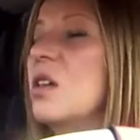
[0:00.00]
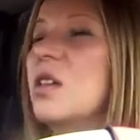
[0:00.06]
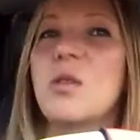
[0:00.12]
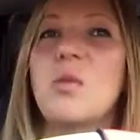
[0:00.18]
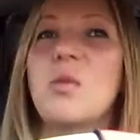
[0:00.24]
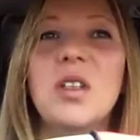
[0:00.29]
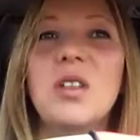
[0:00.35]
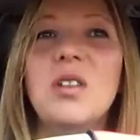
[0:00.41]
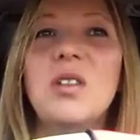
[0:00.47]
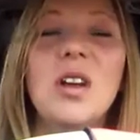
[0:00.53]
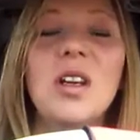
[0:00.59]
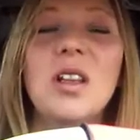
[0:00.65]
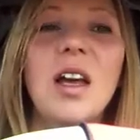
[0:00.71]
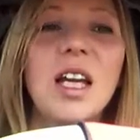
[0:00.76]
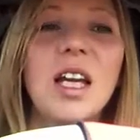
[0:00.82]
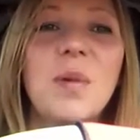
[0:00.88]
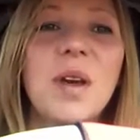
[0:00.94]
So what you
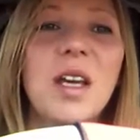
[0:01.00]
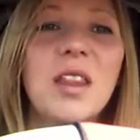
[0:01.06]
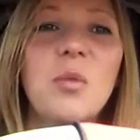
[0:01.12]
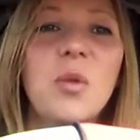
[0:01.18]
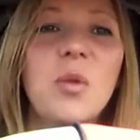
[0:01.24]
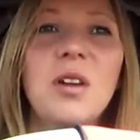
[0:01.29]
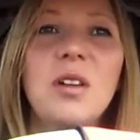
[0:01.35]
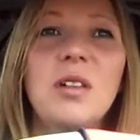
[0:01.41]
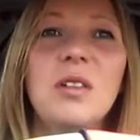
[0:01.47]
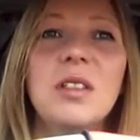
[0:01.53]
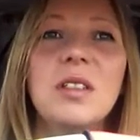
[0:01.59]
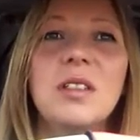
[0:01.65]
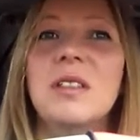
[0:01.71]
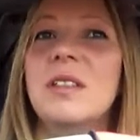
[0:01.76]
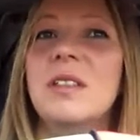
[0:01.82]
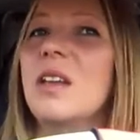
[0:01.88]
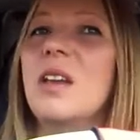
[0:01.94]
don't like about the world,
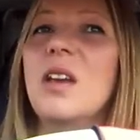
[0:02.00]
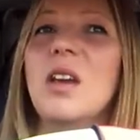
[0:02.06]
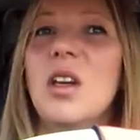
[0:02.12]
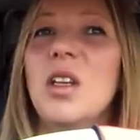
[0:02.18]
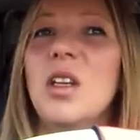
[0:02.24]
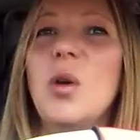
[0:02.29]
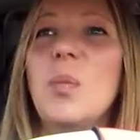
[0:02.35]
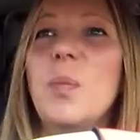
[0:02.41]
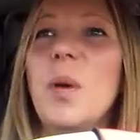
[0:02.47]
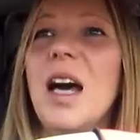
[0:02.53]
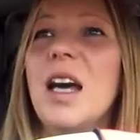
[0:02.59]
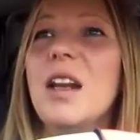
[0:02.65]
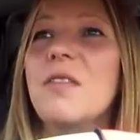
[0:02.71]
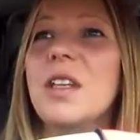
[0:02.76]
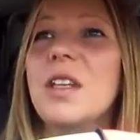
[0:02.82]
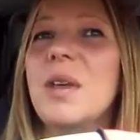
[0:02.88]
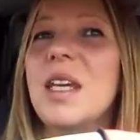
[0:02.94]
you're
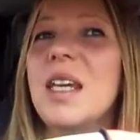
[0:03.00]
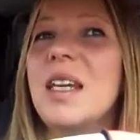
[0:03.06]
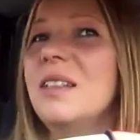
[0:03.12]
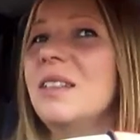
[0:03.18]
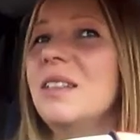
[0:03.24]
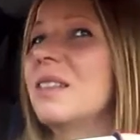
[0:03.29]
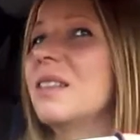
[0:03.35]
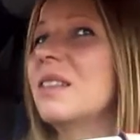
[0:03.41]
part of it, man.